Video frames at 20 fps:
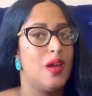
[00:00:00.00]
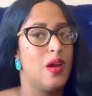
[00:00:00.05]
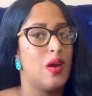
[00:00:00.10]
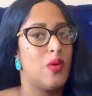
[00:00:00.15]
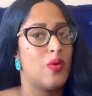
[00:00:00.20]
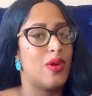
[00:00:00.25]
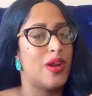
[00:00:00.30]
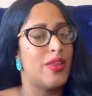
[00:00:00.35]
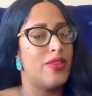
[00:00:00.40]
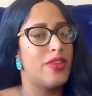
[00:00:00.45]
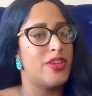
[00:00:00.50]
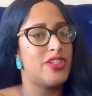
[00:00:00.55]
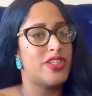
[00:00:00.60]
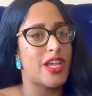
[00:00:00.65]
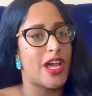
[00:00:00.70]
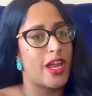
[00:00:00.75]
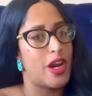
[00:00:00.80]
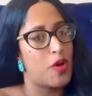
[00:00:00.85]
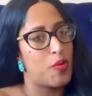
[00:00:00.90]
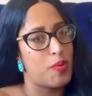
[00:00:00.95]
We're in the
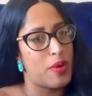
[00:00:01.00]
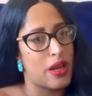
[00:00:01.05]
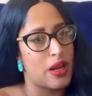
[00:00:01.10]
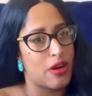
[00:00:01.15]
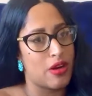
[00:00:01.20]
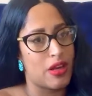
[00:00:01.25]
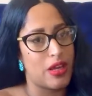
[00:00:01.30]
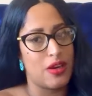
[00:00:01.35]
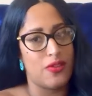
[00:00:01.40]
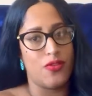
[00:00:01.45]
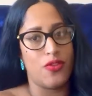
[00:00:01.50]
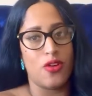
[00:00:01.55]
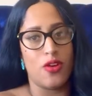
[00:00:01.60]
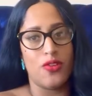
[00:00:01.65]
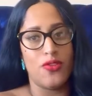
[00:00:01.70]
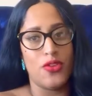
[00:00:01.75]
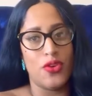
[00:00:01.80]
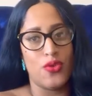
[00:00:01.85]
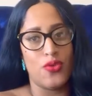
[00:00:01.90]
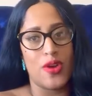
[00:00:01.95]
shadow period for a
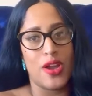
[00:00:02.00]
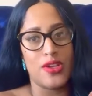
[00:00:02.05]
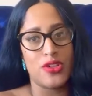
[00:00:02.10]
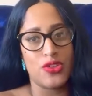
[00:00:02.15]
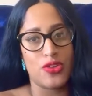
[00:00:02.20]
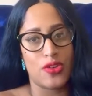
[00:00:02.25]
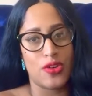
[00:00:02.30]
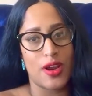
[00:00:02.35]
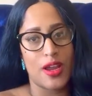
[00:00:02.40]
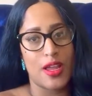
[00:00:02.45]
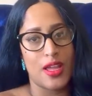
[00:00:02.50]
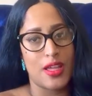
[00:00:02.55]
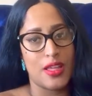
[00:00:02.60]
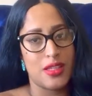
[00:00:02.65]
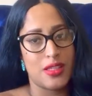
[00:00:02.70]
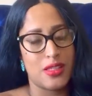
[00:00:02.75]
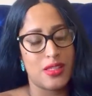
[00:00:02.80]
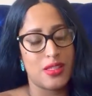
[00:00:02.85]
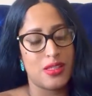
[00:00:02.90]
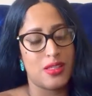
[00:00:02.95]
few
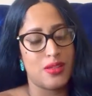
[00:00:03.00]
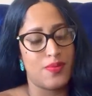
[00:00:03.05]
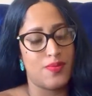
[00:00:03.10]
retrogrades.